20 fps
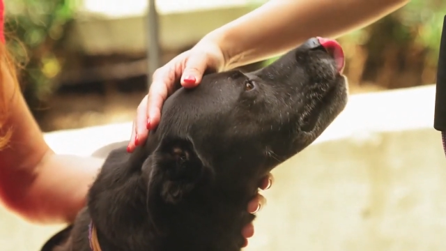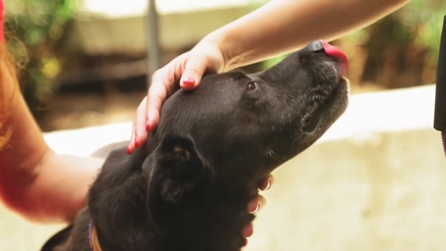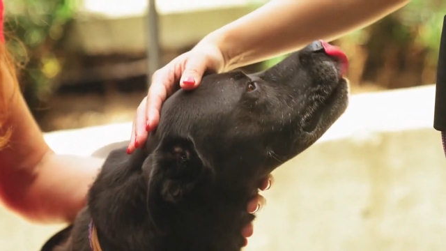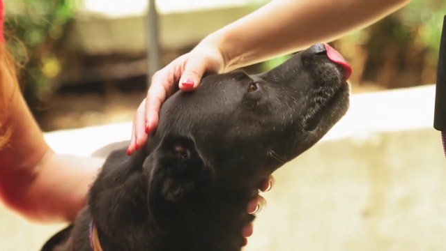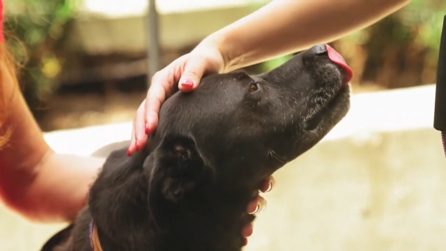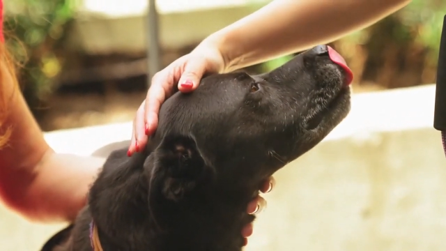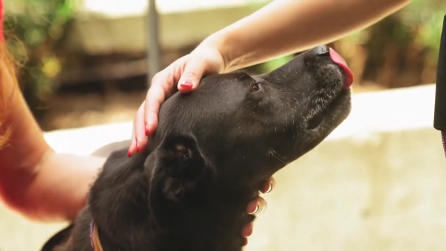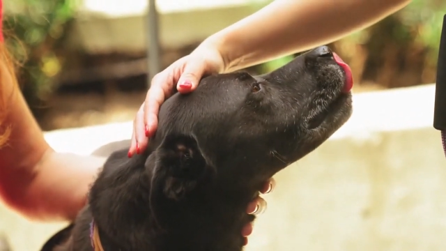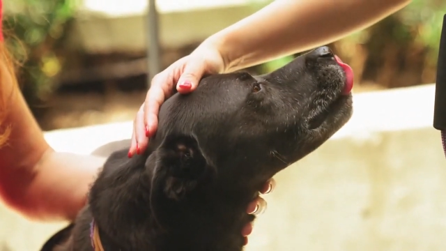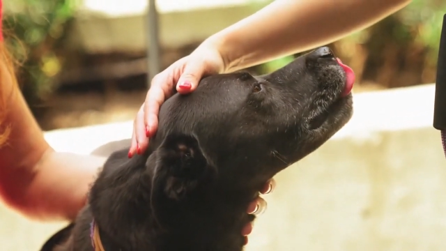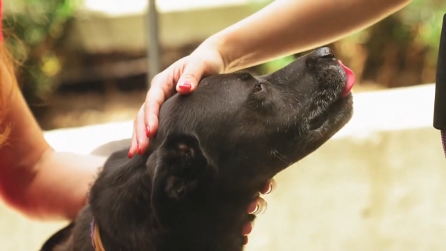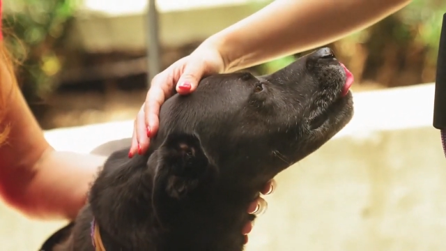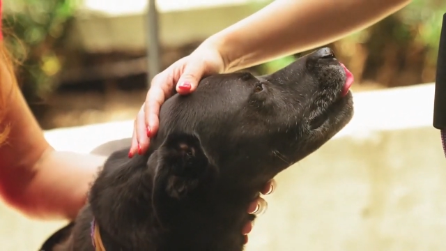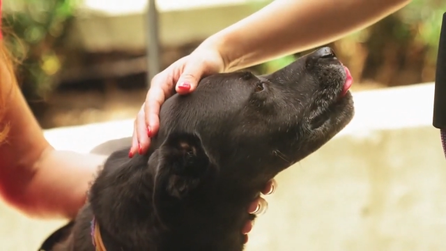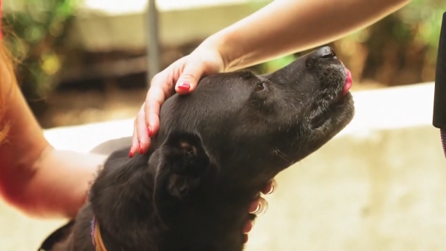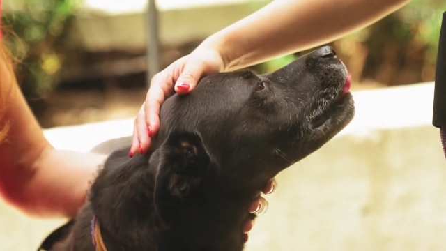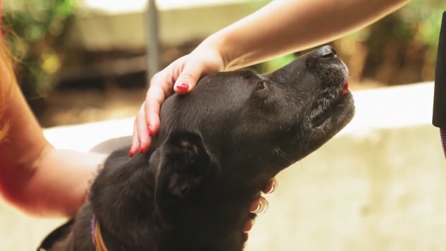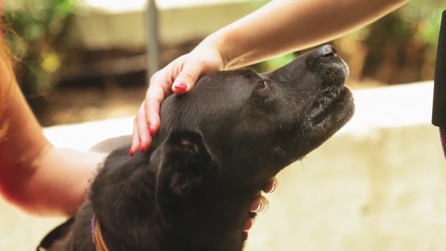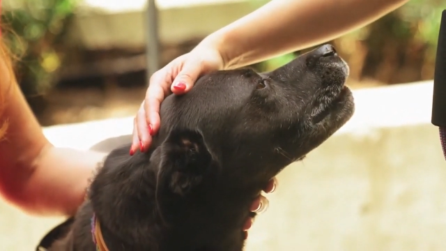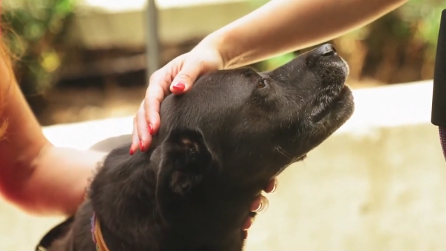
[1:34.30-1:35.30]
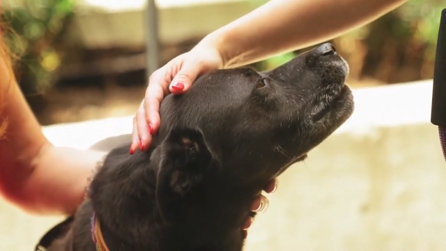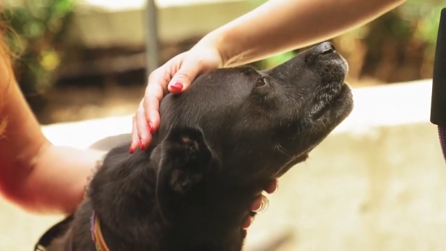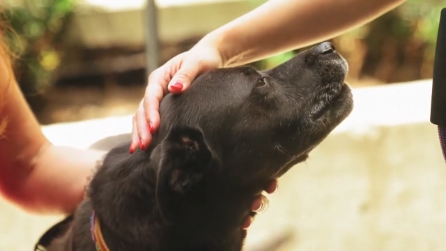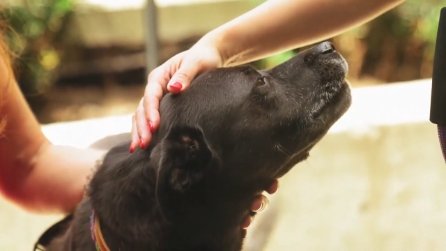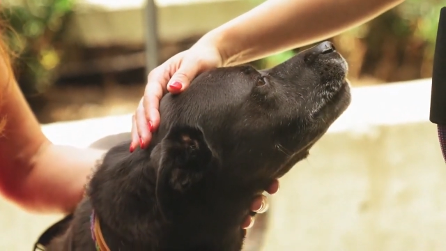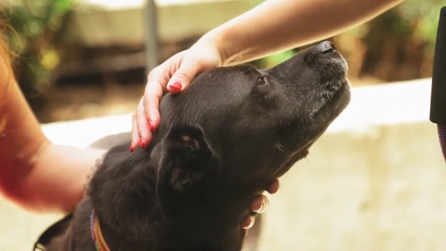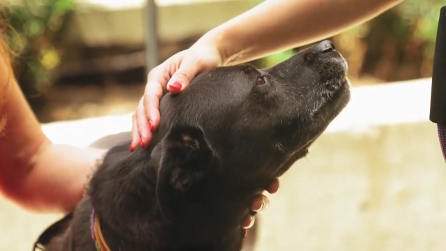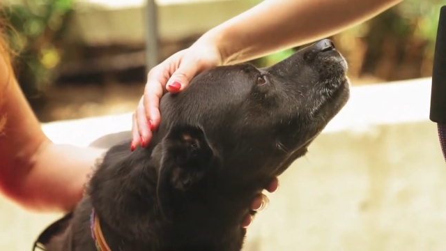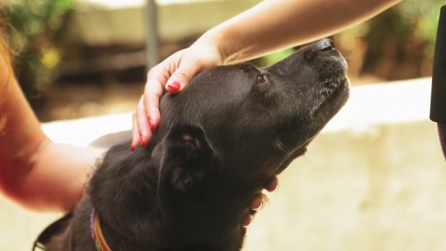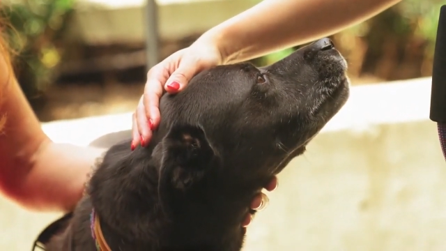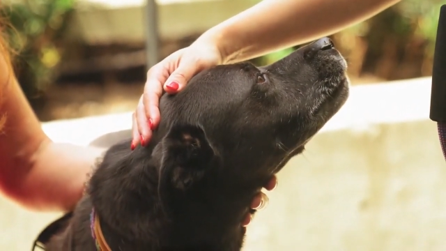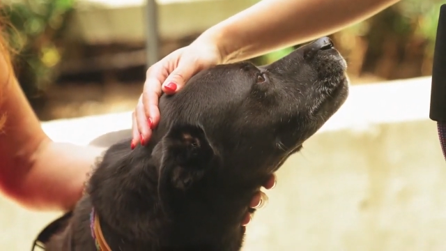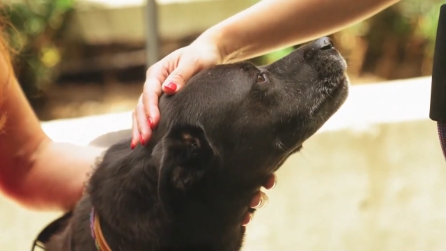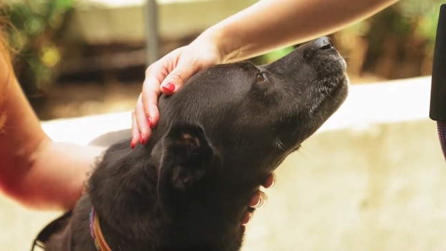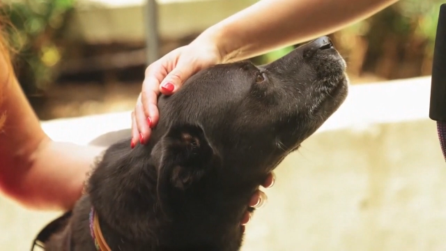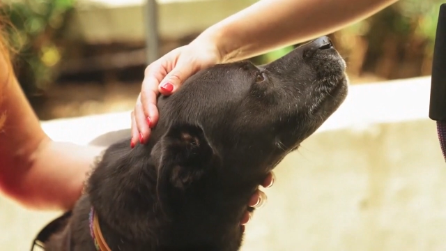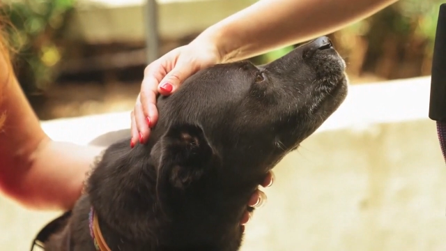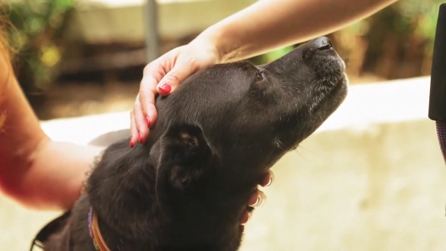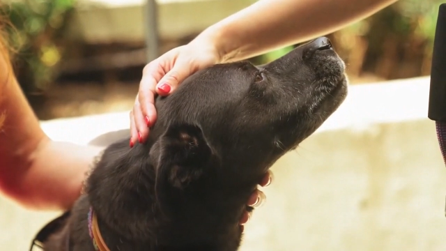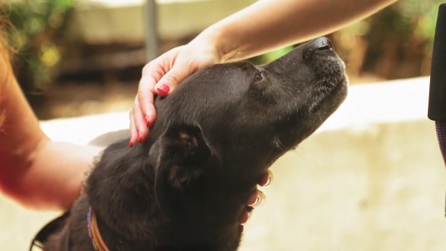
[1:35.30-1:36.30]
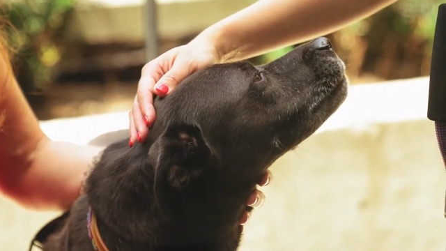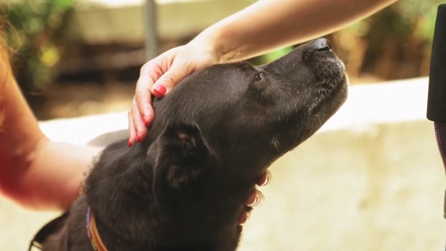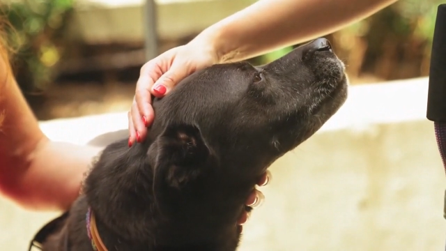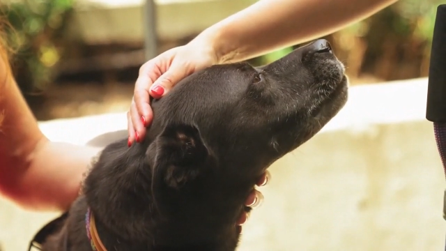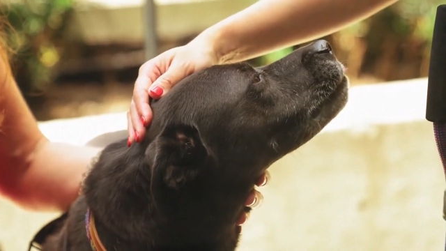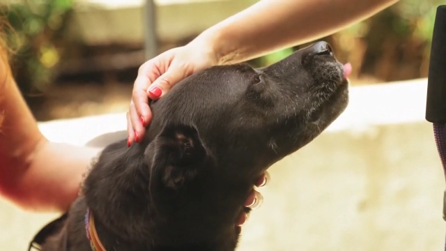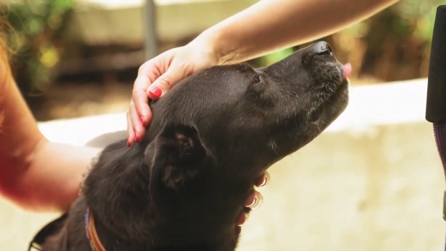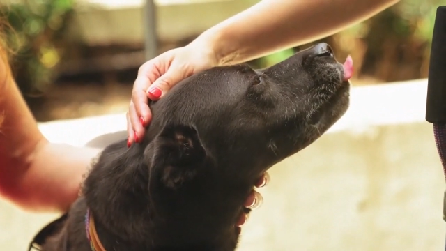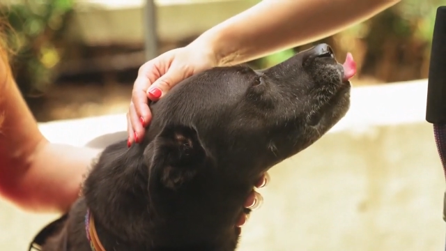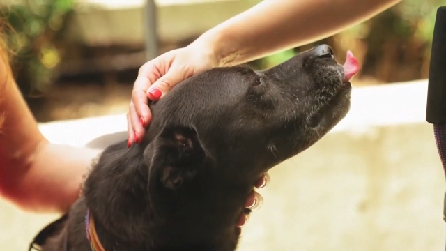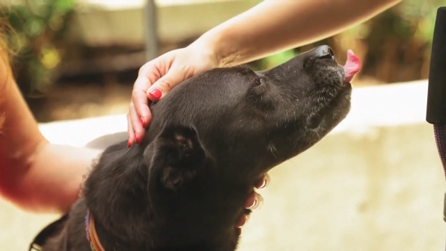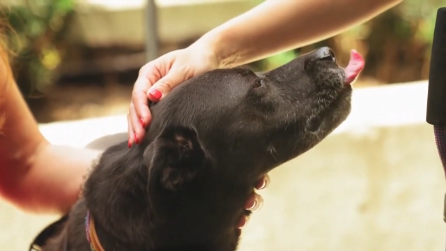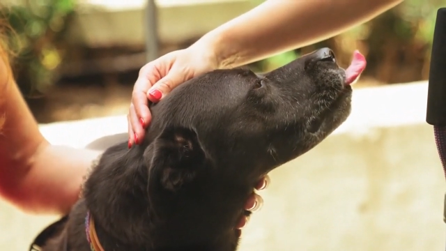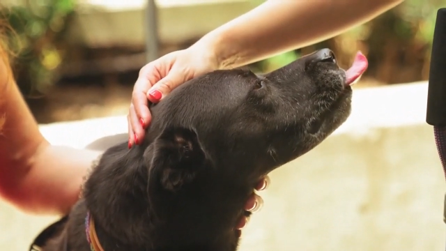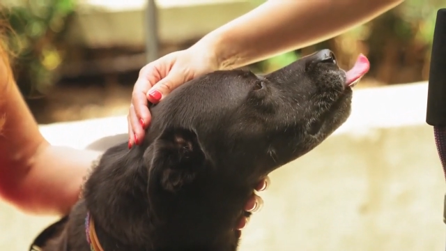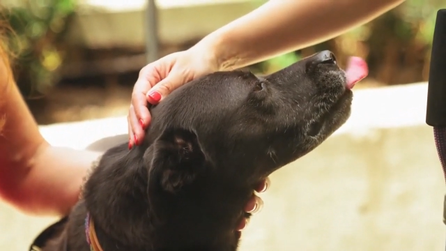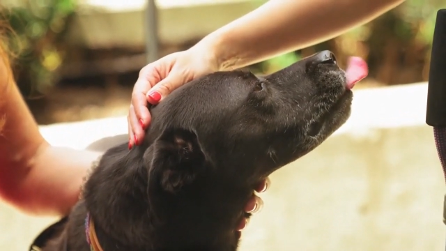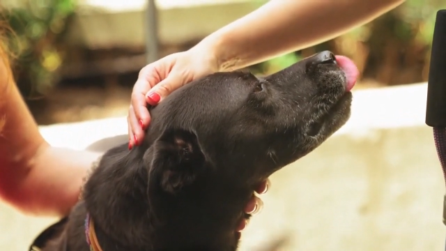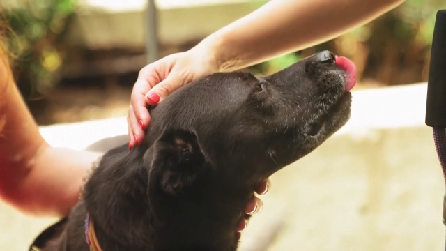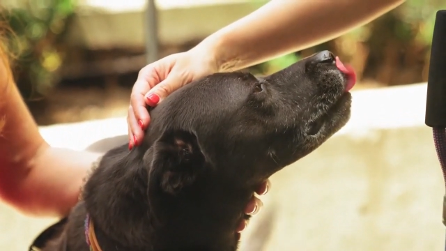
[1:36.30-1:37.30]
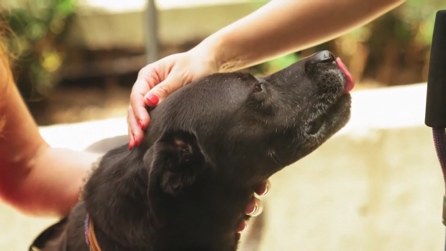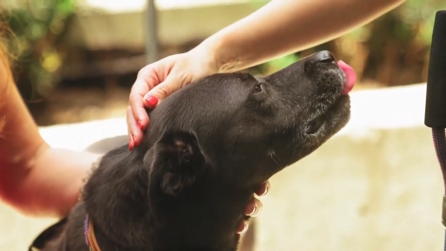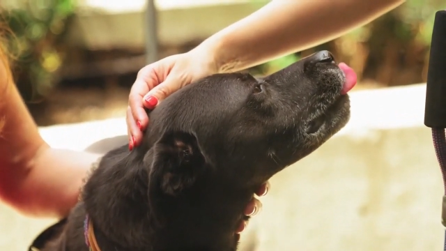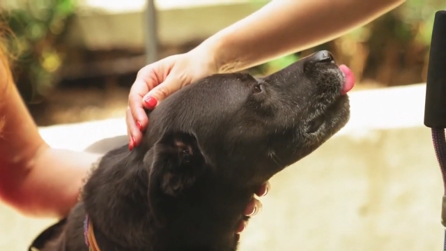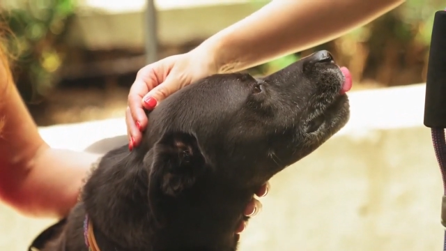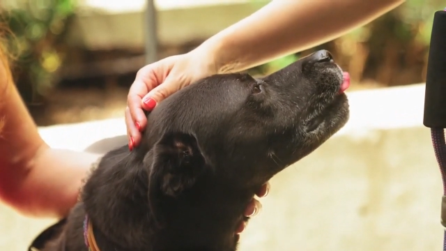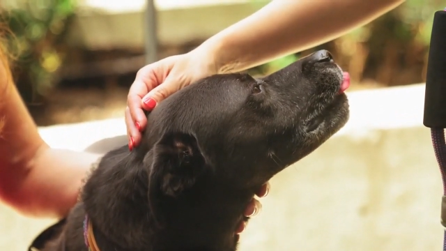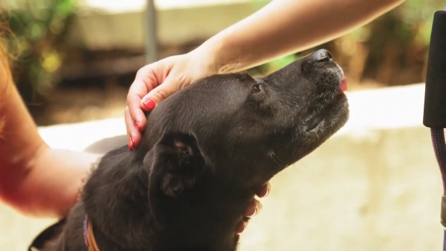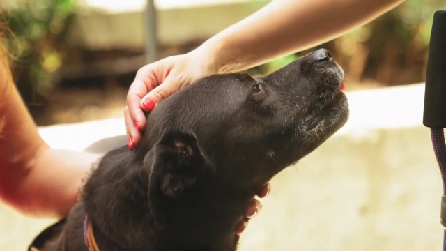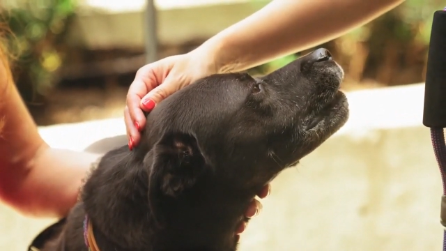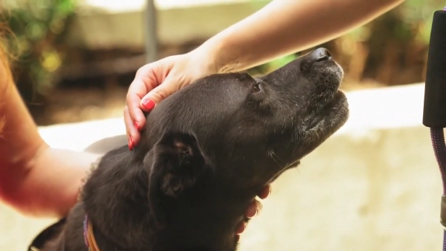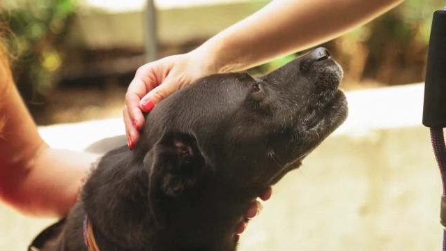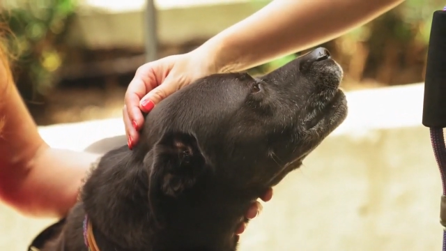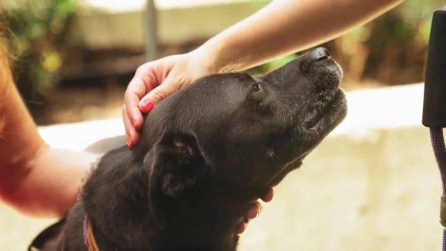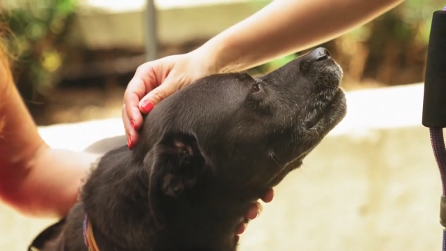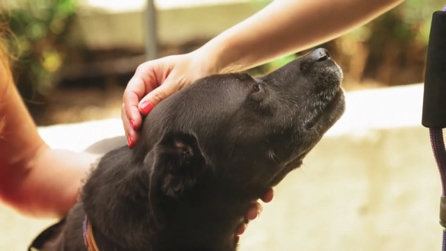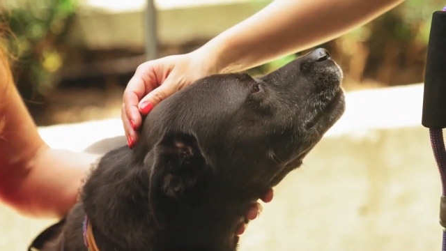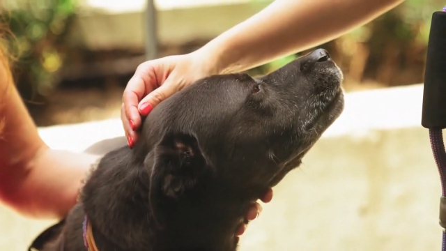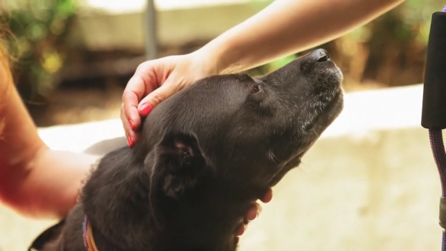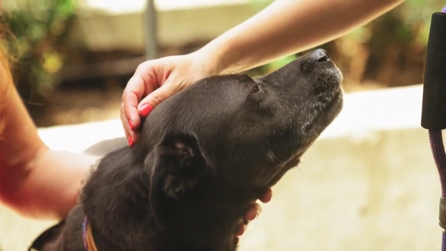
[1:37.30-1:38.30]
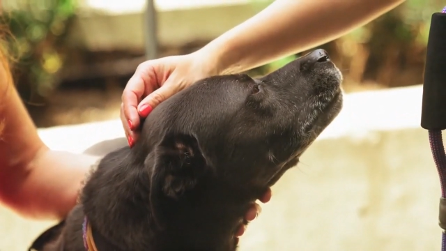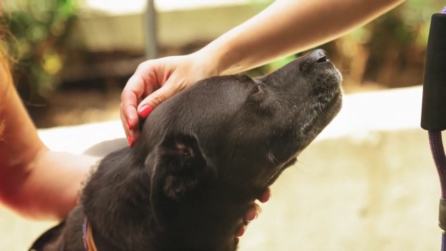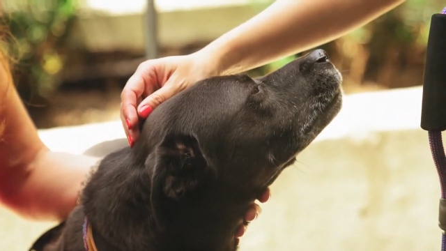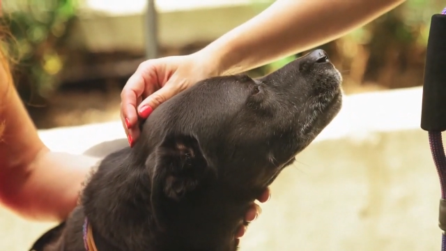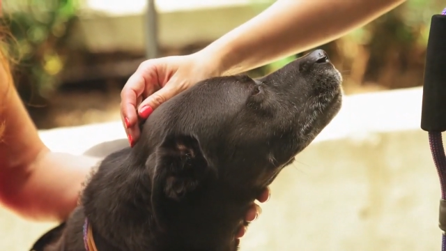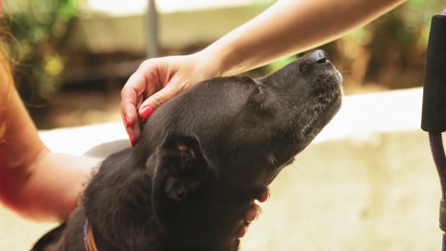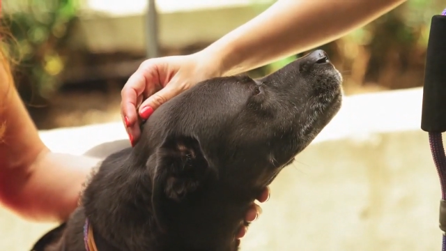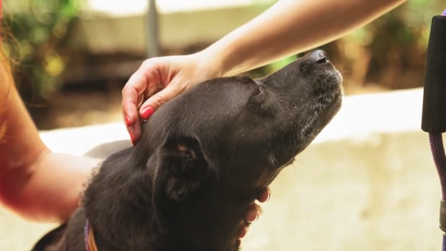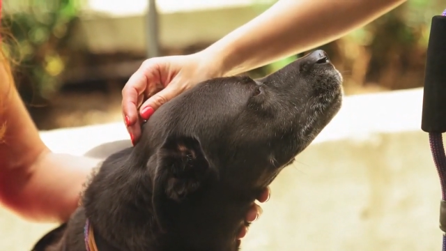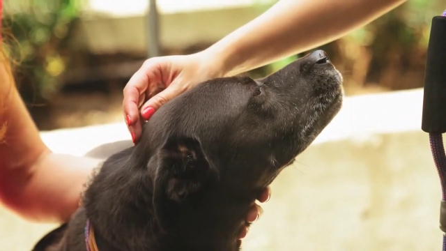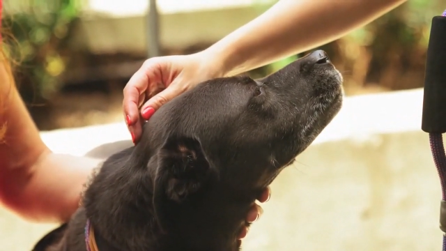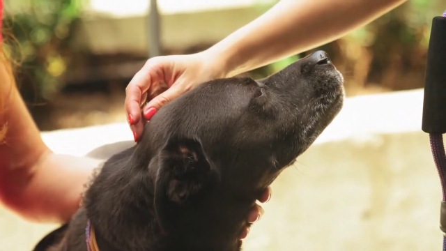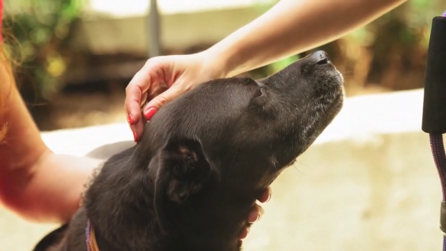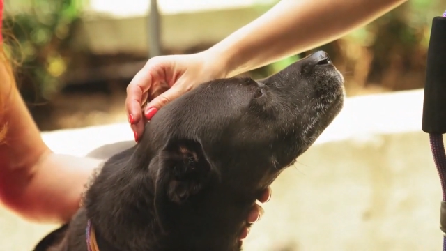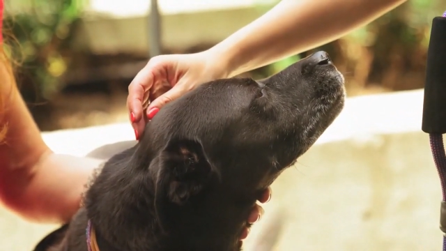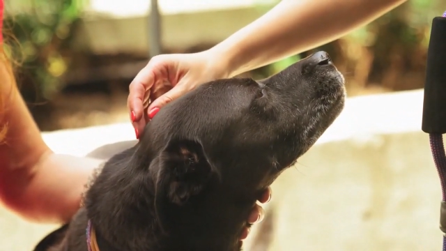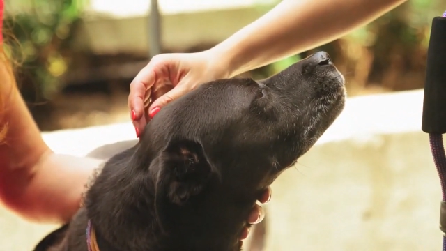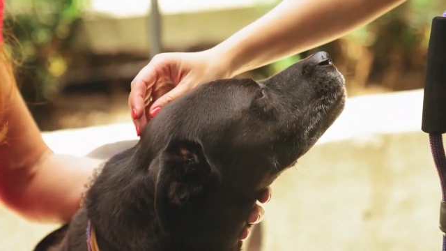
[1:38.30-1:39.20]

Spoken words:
(no speaker visible)